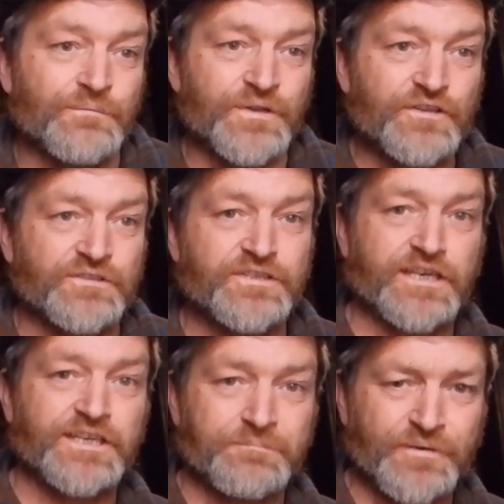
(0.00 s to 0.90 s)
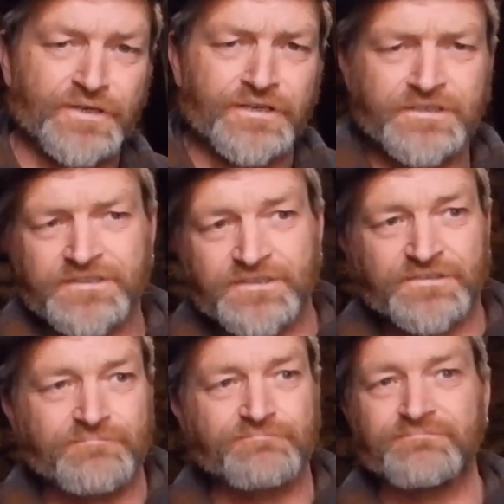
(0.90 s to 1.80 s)
with Kentucky Bird
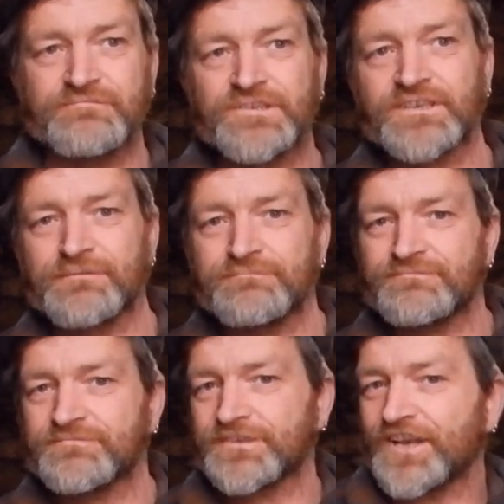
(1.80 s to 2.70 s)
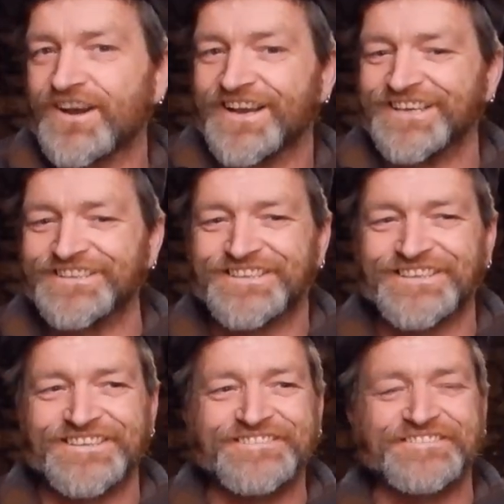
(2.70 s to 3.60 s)
as some kind
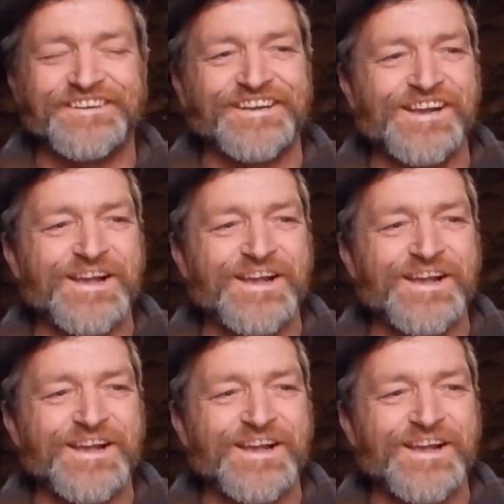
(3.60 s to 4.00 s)
of